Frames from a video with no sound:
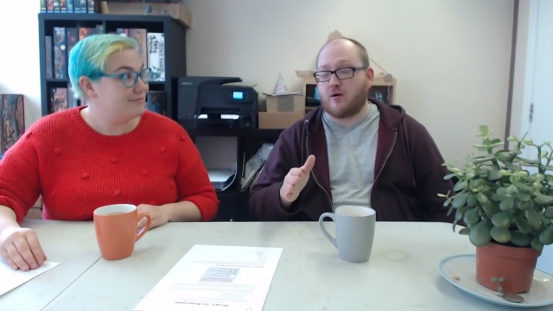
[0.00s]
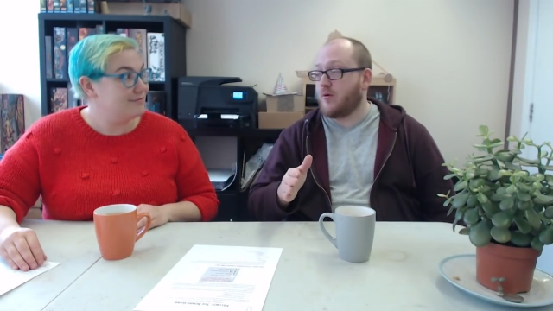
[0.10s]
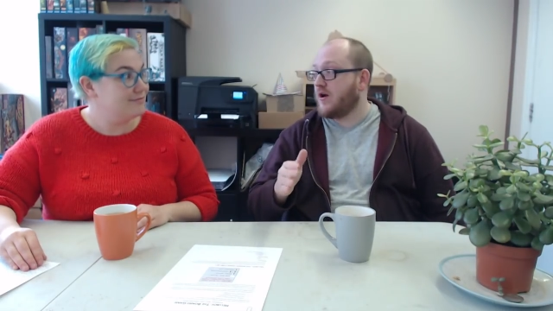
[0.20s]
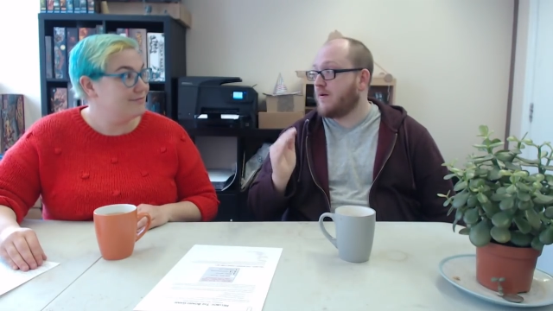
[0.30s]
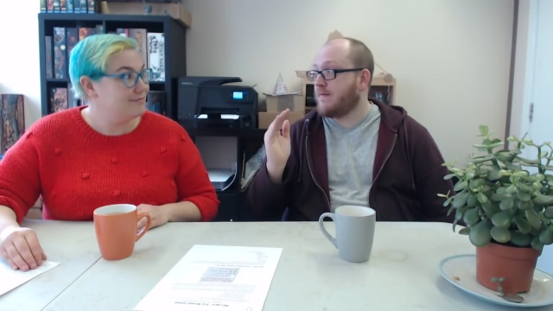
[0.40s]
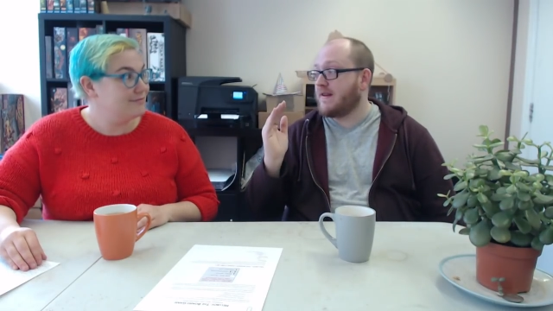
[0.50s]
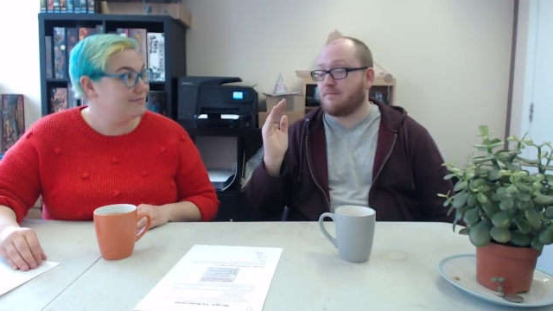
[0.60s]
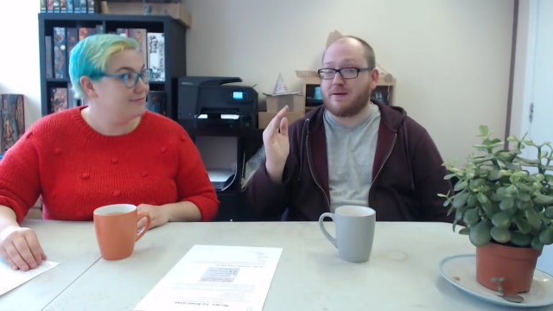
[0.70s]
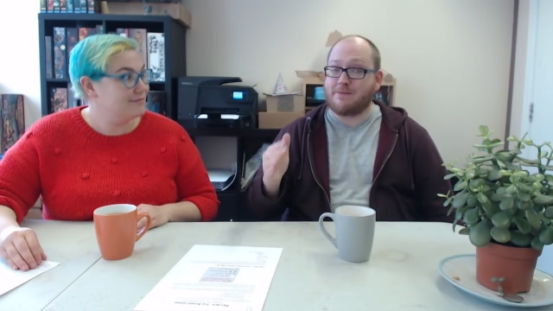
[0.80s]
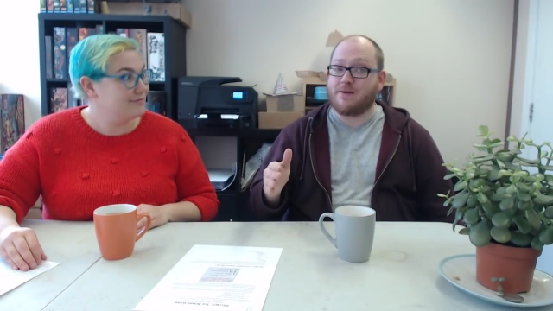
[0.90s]
Speaker 1: Worm and the
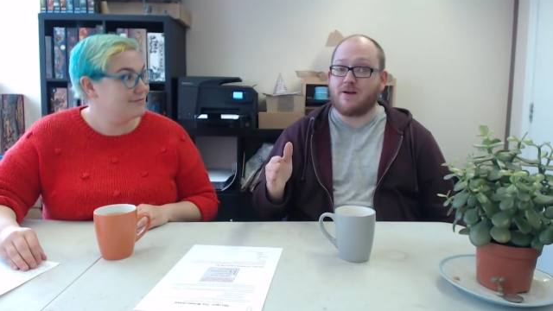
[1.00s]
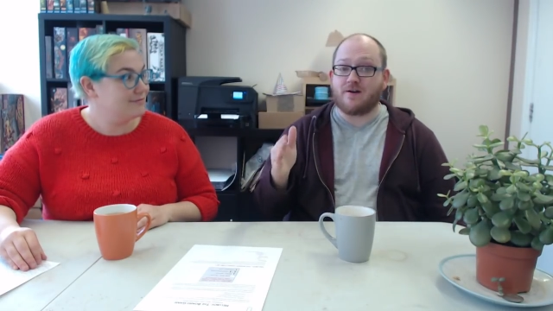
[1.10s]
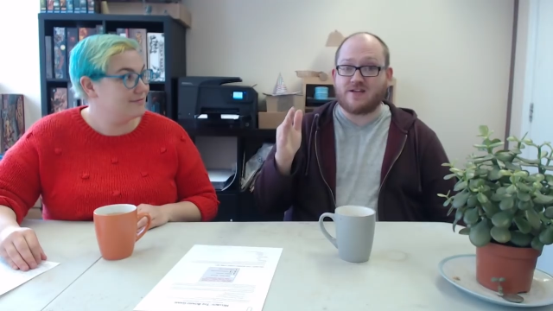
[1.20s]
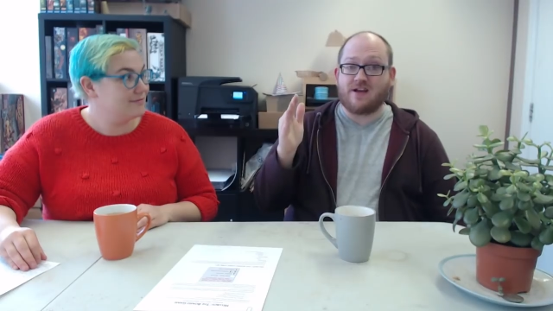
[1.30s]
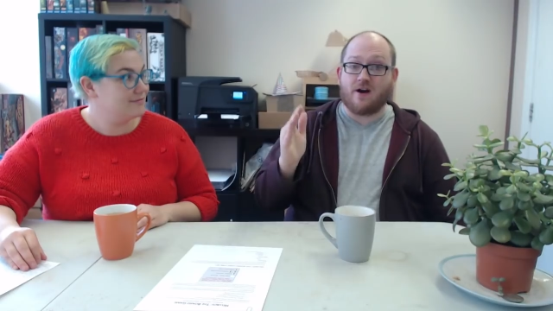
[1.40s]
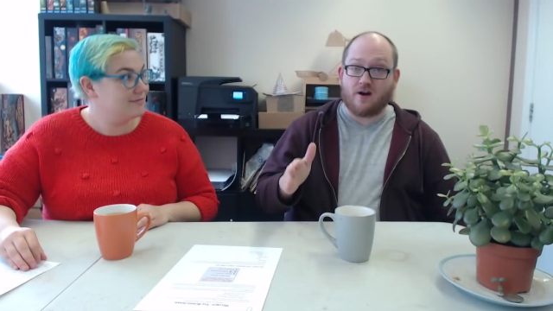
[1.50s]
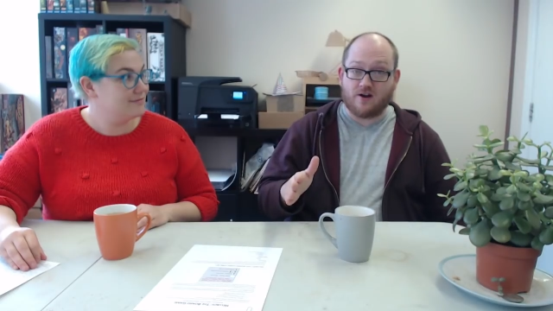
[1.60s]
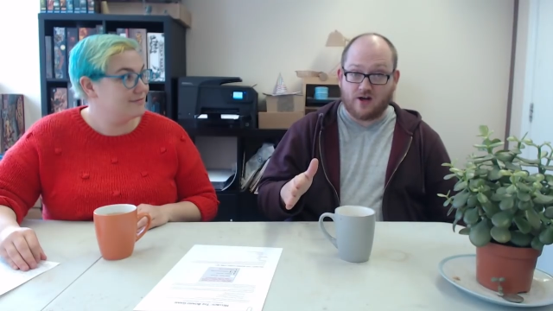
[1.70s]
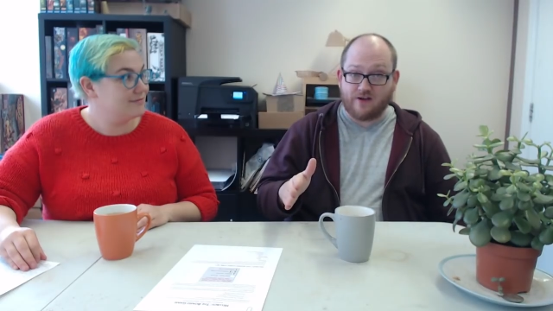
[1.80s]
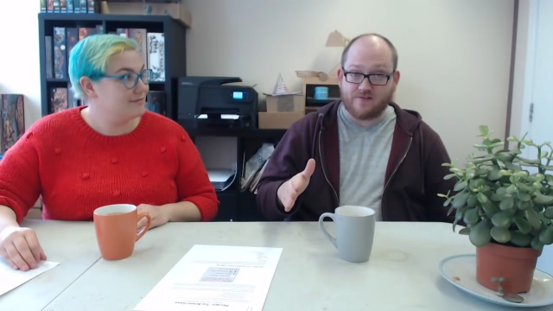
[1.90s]
BPRD
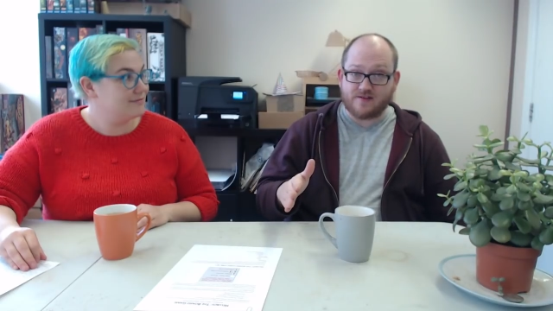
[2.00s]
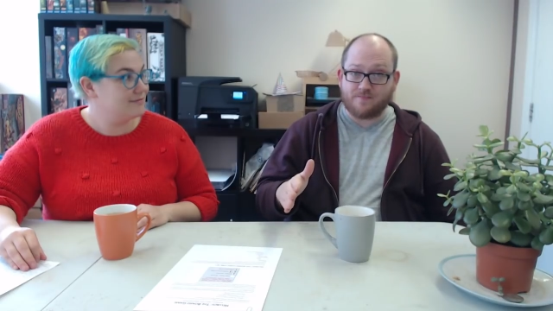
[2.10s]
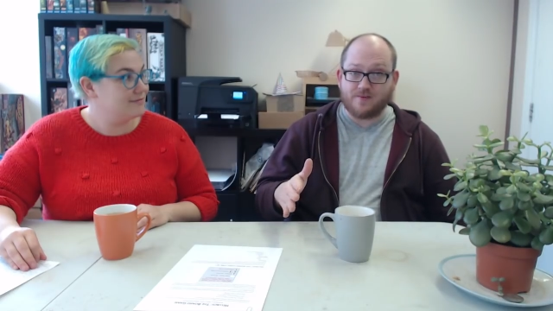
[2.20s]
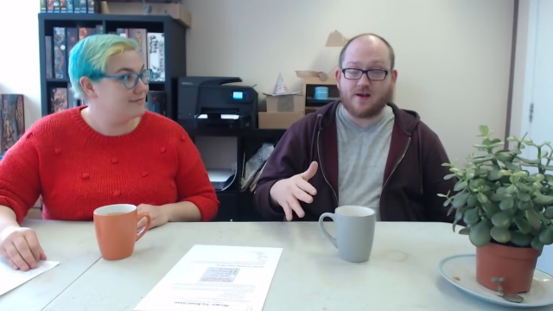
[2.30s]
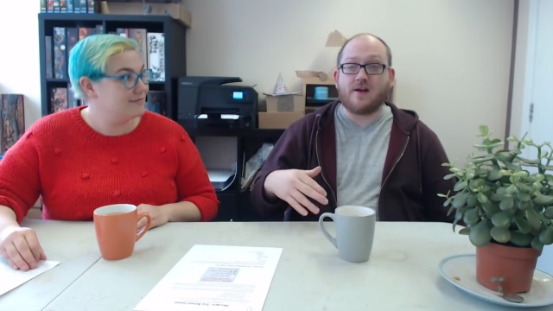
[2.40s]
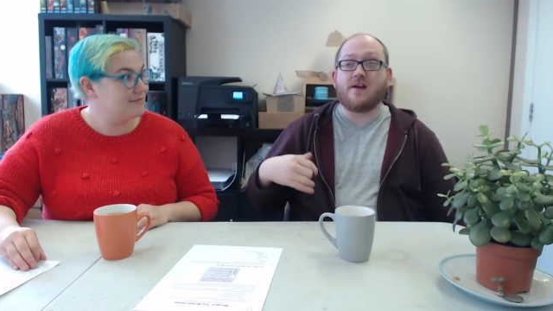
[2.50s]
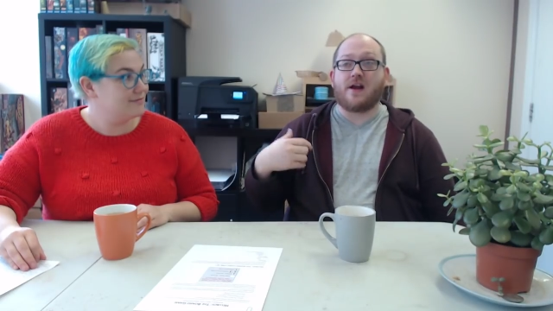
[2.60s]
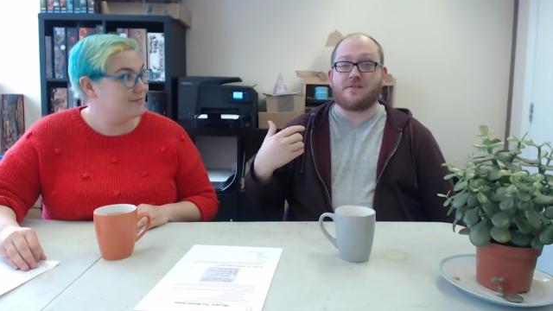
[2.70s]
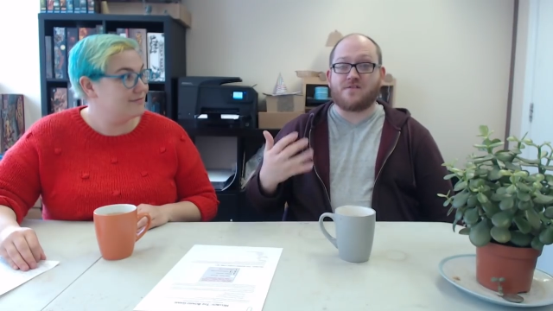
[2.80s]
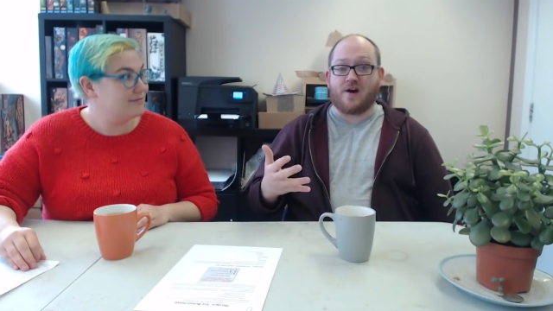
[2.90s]
Archives. And
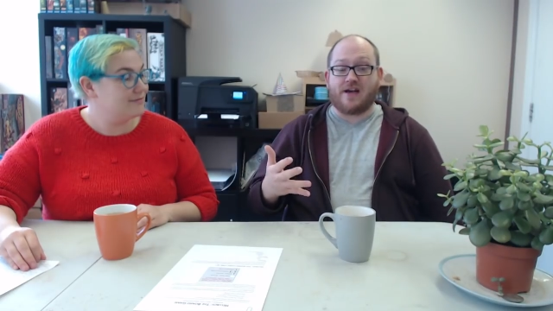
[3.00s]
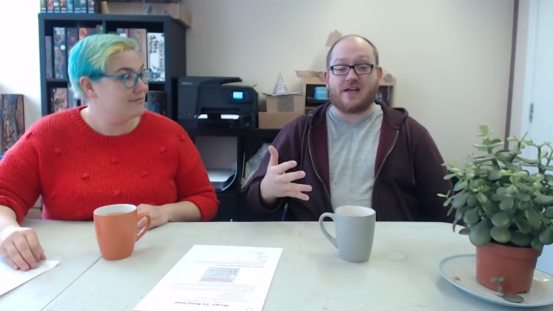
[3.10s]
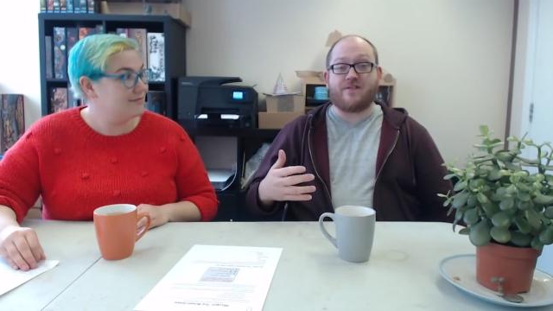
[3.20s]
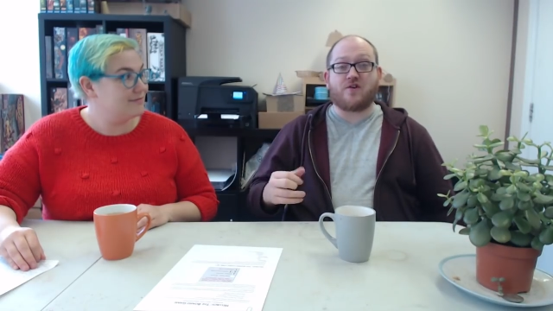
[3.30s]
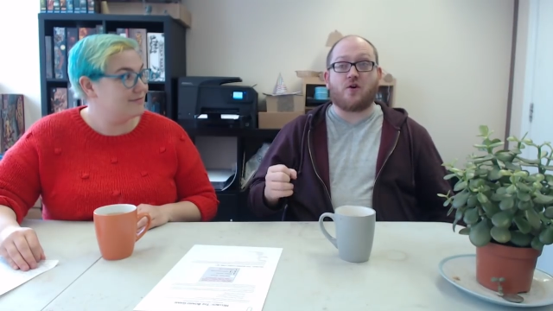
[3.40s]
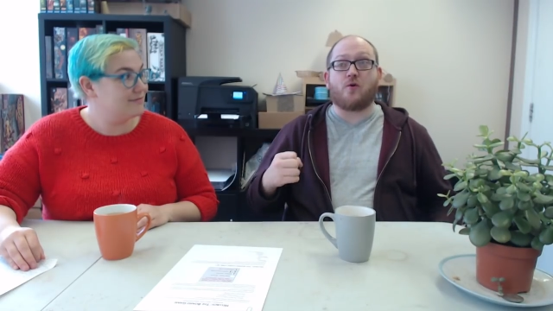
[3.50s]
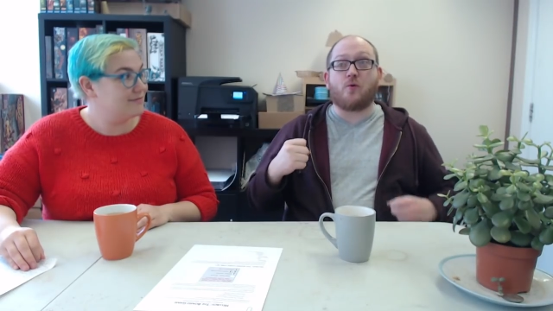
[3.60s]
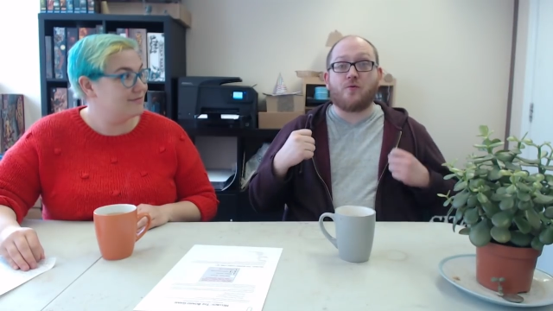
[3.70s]
finally, you've got all